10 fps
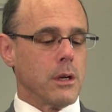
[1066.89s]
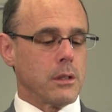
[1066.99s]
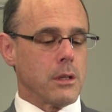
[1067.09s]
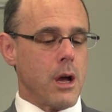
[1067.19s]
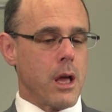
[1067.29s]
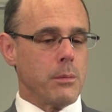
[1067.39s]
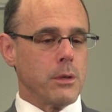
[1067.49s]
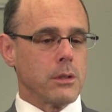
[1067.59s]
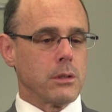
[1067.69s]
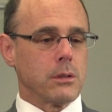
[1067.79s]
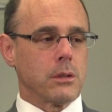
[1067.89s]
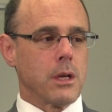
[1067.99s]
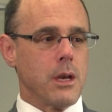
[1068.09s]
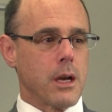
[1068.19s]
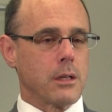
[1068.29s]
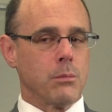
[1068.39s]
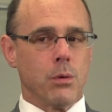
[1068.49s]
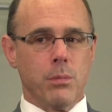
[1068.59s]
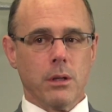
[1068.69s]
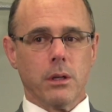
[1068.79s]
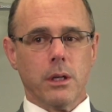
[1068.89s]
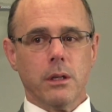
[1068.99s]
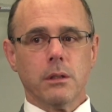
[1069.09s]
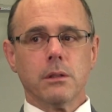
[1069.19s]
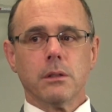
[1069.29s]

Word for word: autonomous, connected mobility